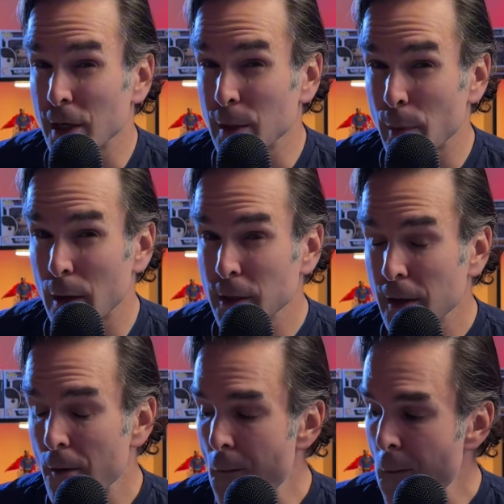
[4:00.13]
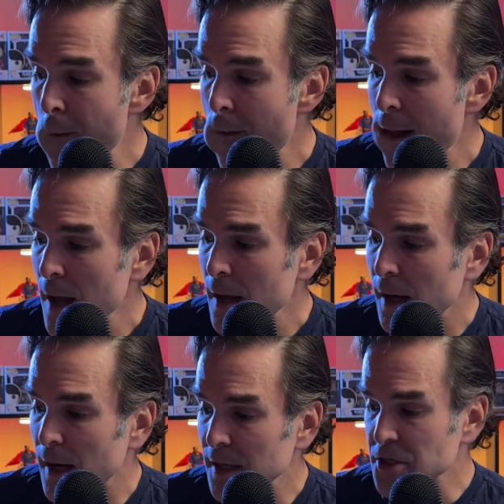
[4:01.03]
in public.
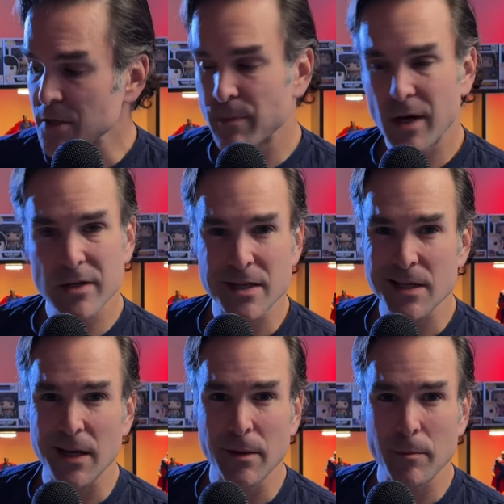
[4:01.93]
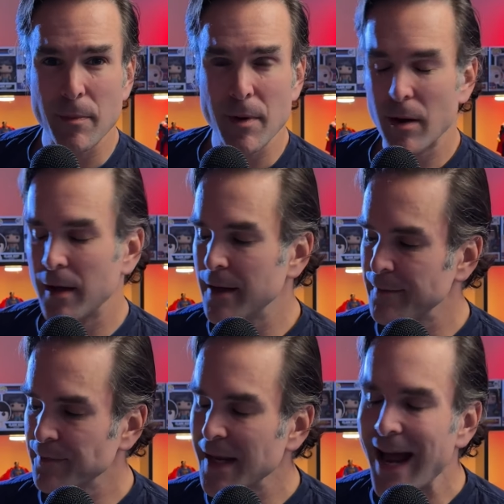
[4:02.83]
Just because it's like
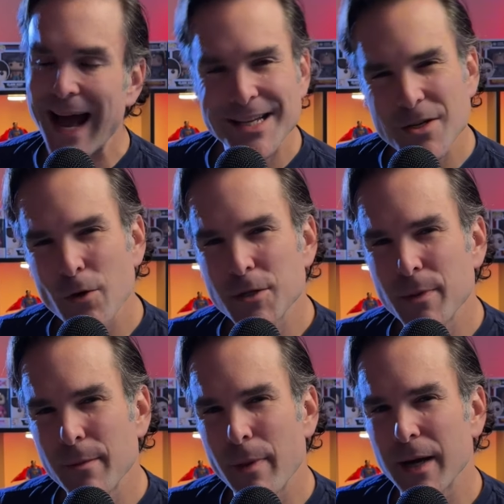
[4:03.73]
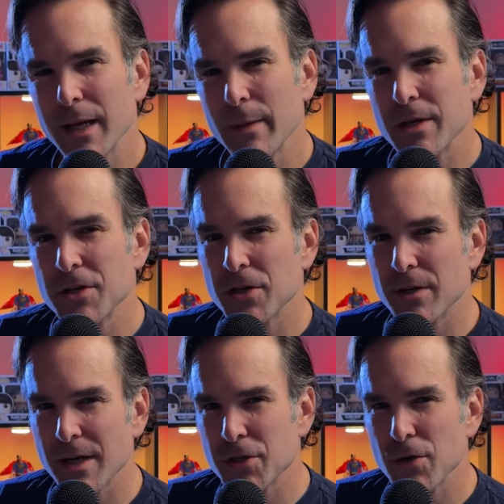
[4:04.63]
it has always been a body image
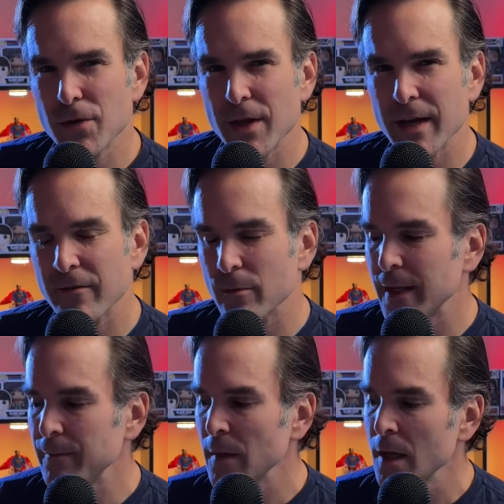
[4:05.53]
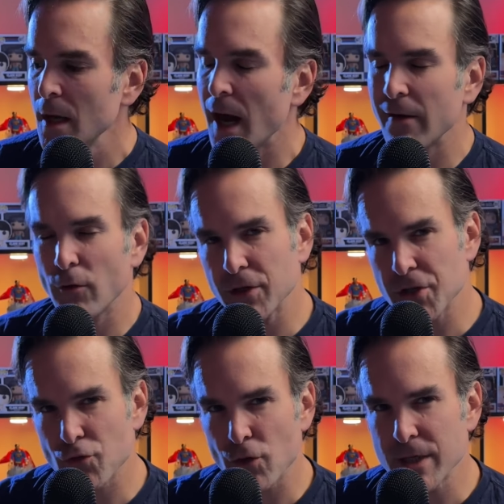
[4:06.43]
issue thing for me. I've only
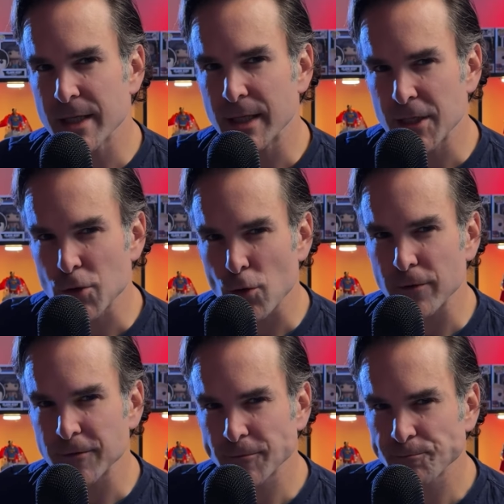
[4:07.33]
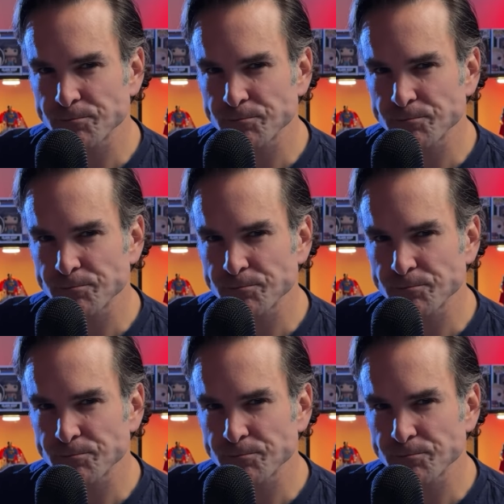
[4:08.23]
just recently sort of